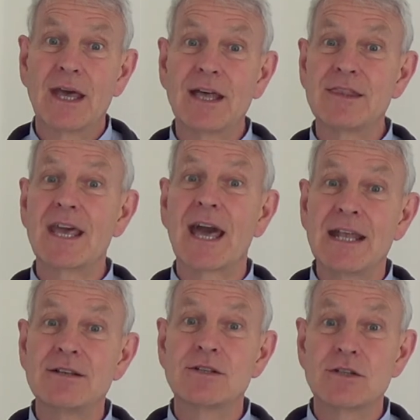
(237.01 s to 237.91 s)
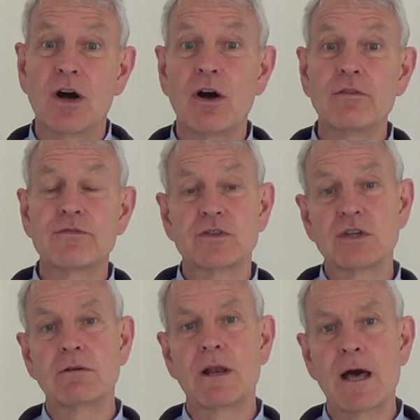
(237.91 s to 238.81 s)
at the end of
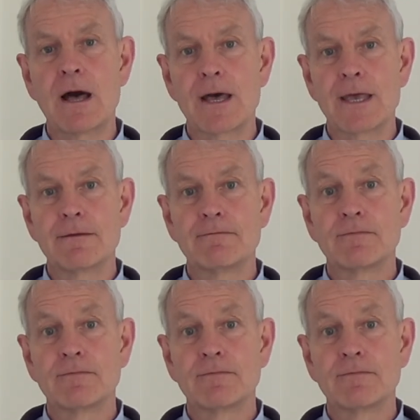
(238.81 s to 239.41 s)
July.